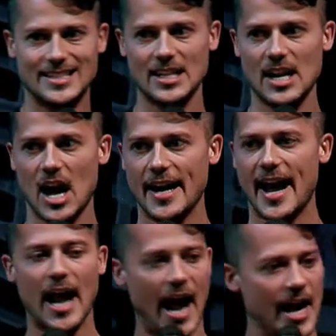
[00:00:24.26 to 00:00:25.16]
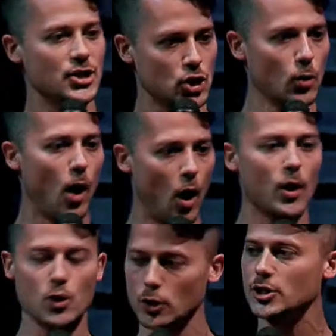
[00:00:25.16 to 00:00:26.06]
tonight at H2O. Are
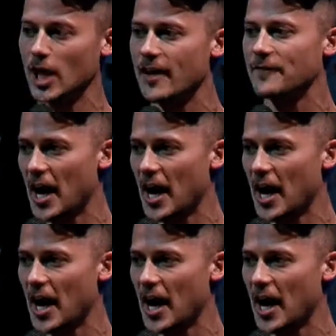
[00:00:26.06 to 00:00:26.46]
you excited for